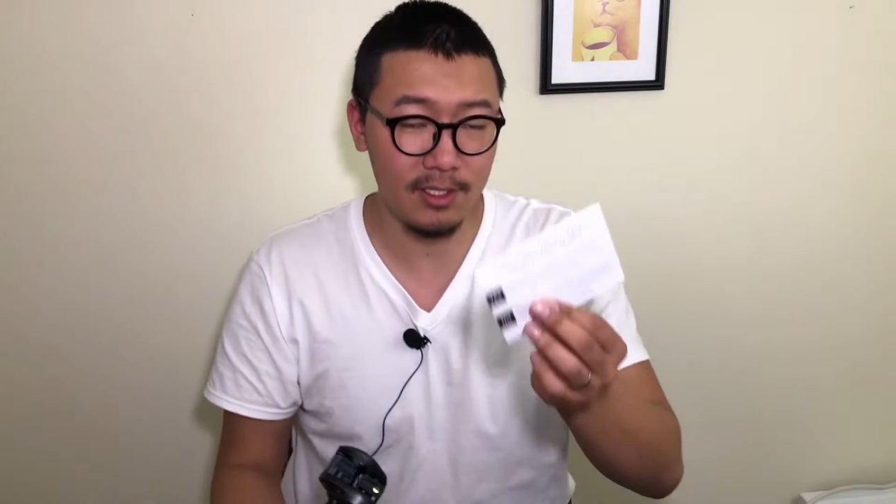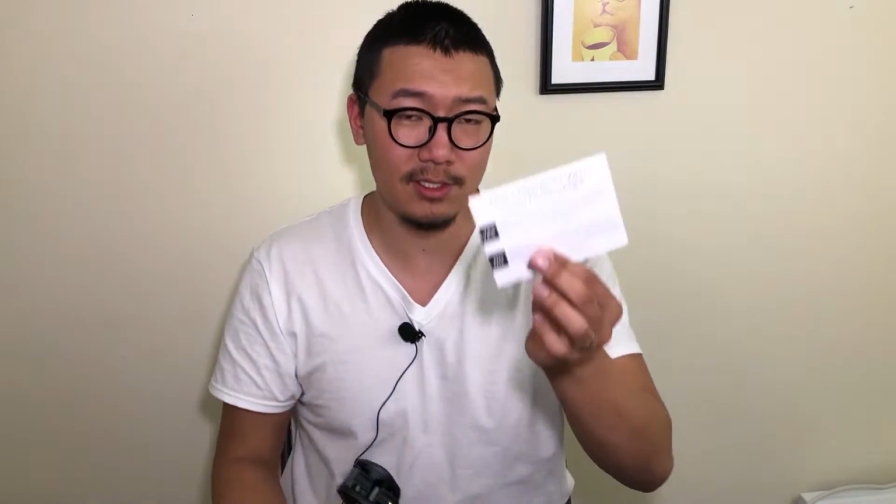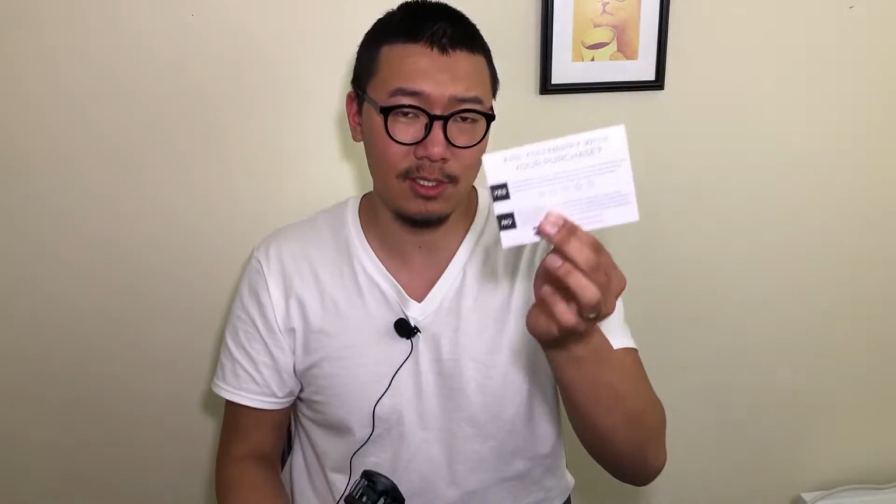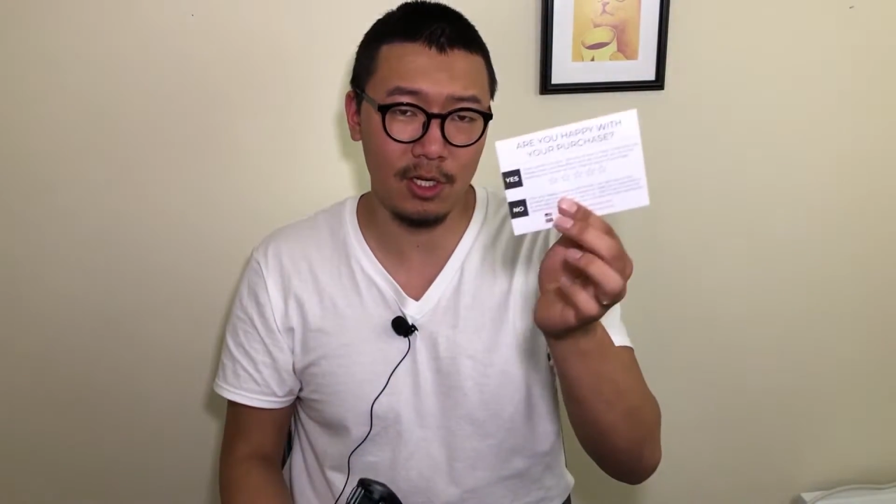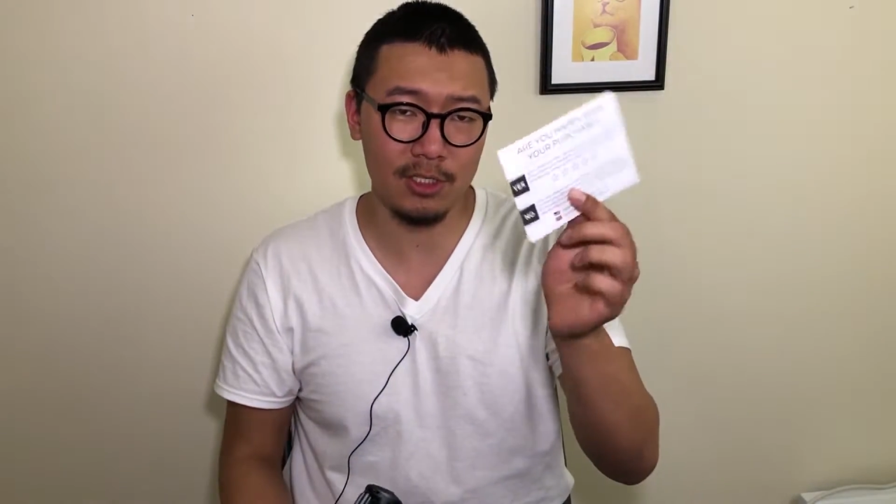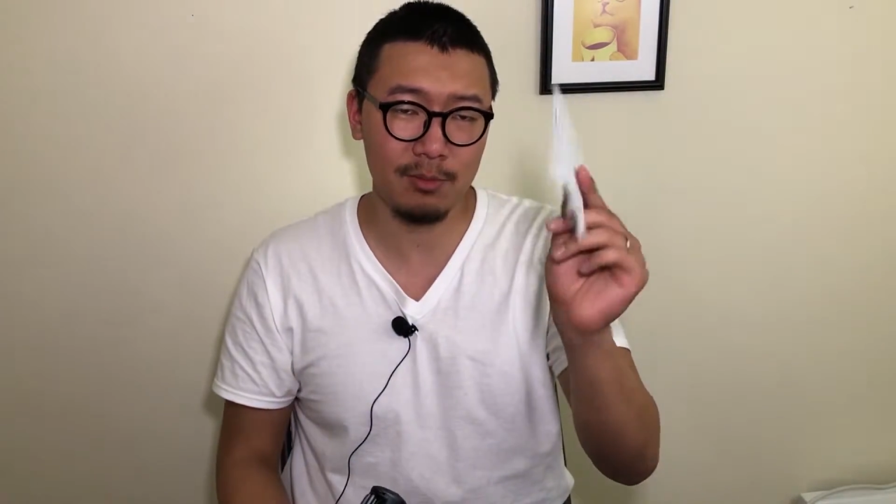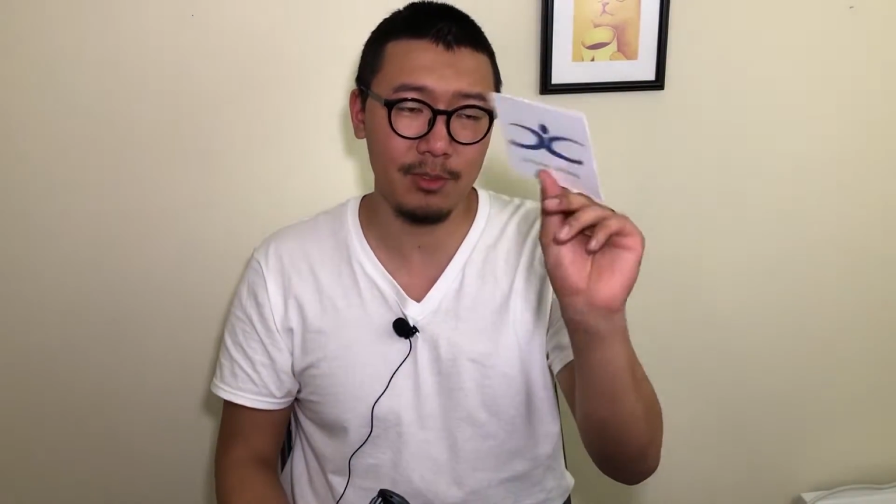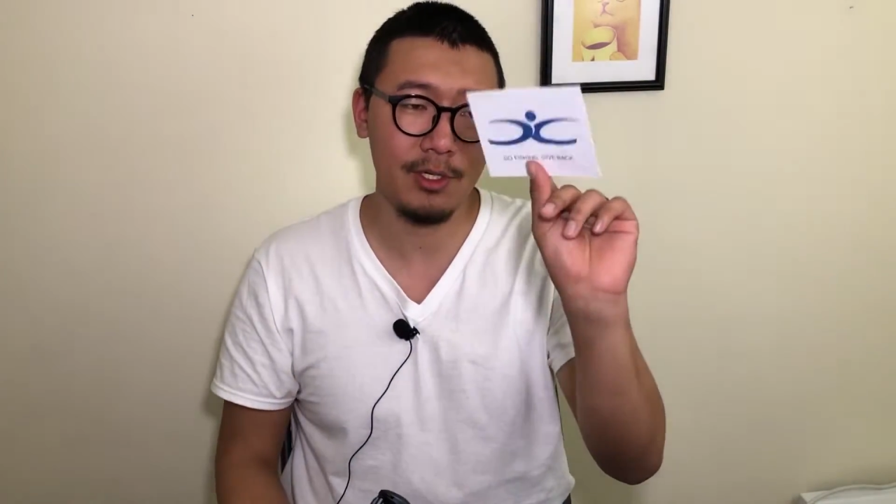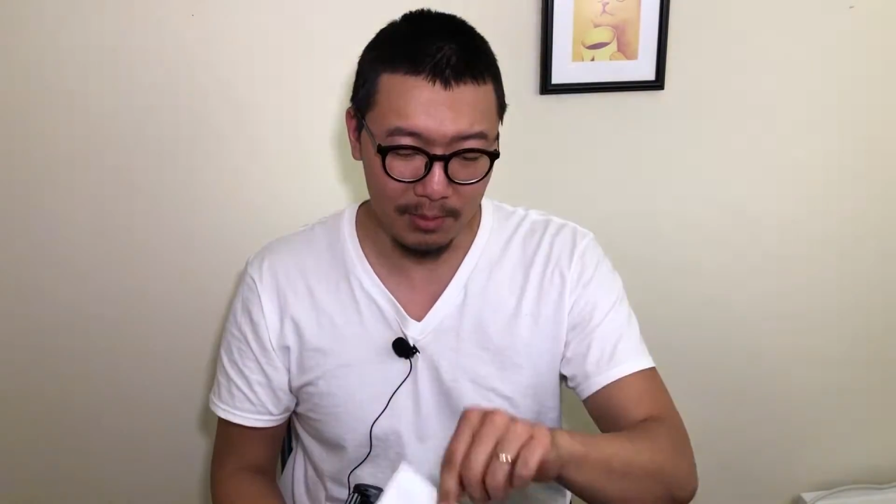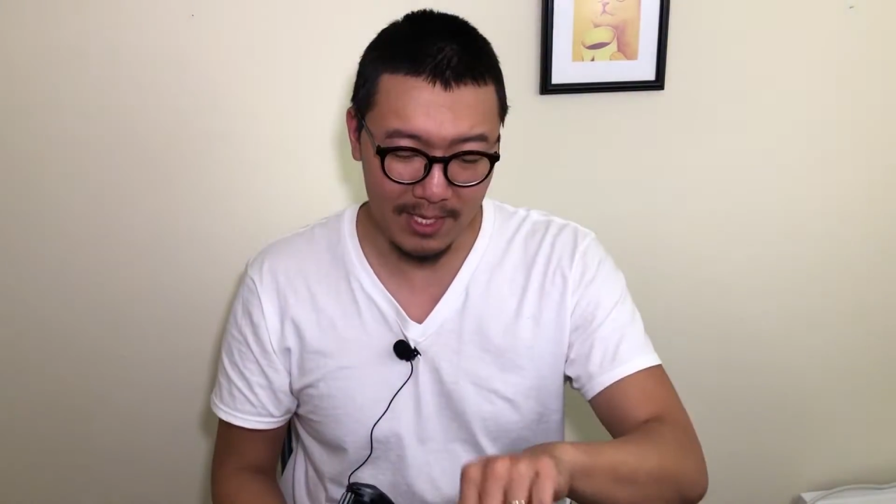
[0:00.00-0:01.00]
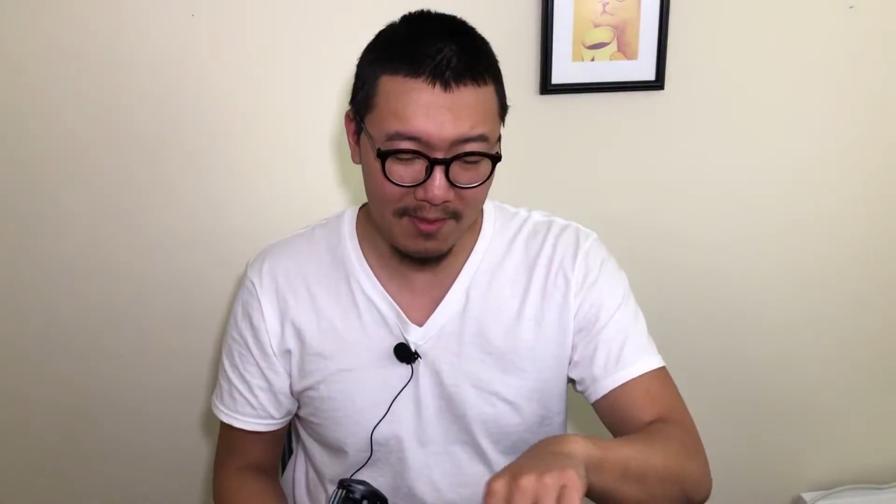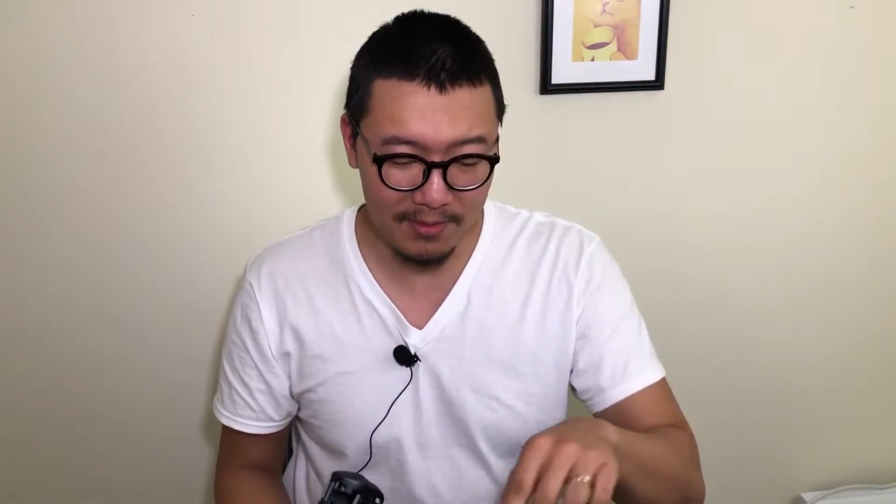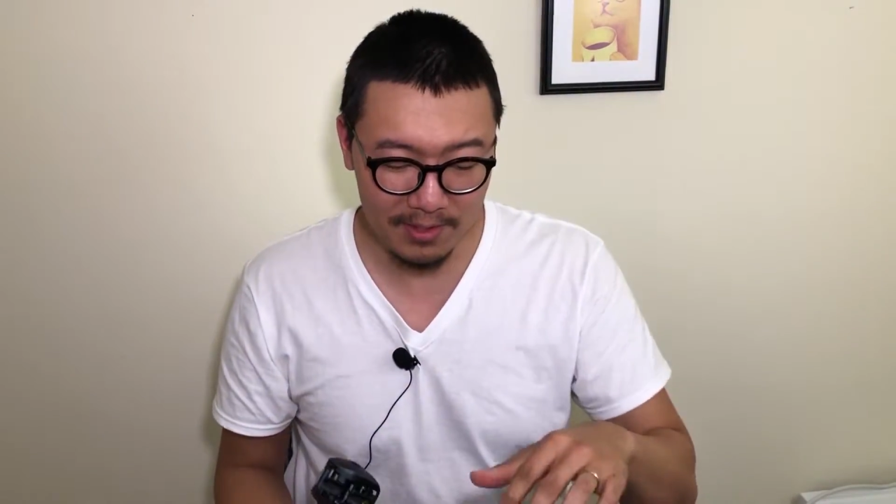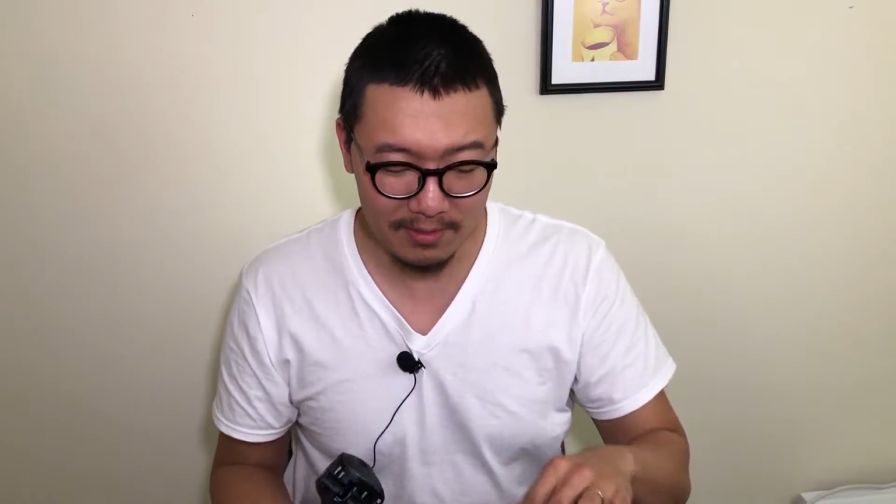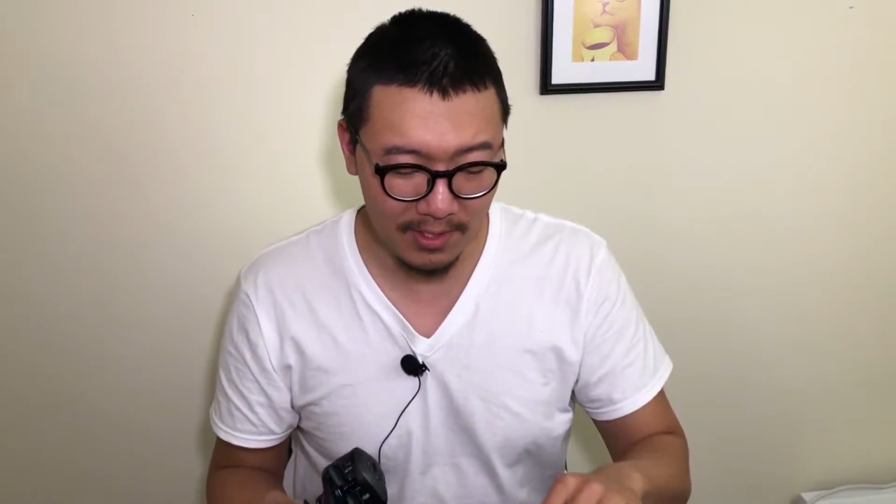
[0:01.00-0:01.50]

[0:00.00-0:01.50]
There's a customer, but other than